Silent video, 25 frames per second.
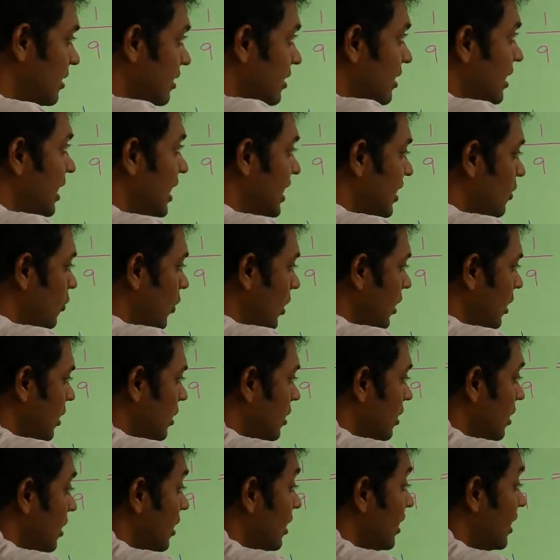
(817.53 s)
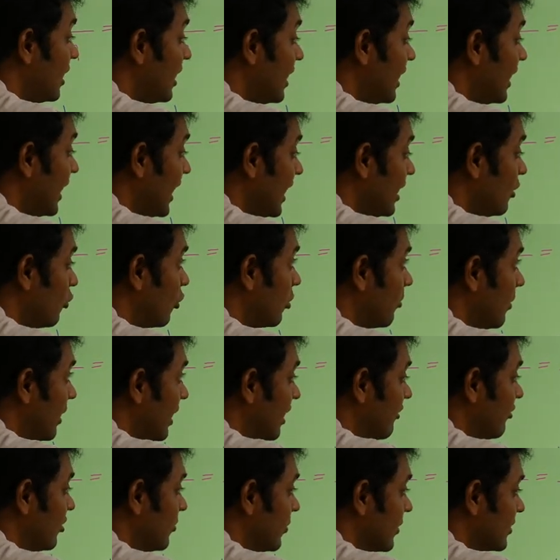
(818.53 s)
Carry 1. 9 1 by
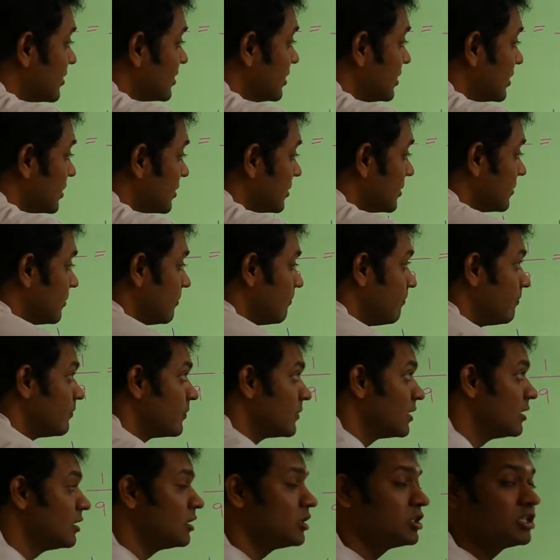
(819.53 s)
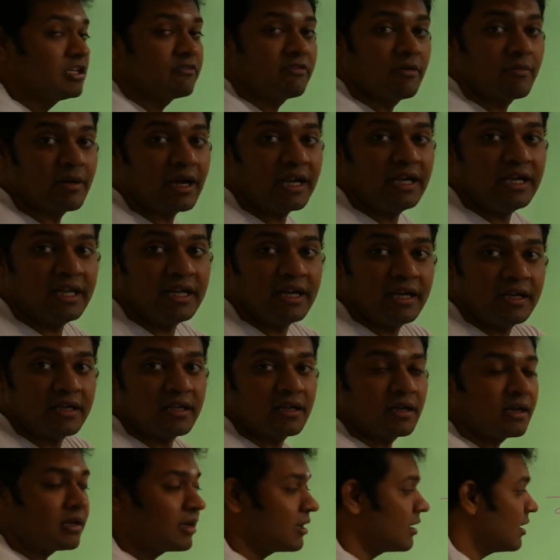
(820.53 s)
11%. So if I'm writing it
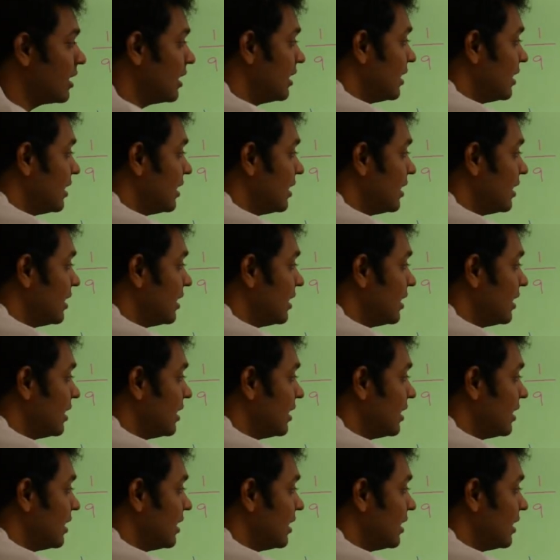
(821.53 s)
in recurring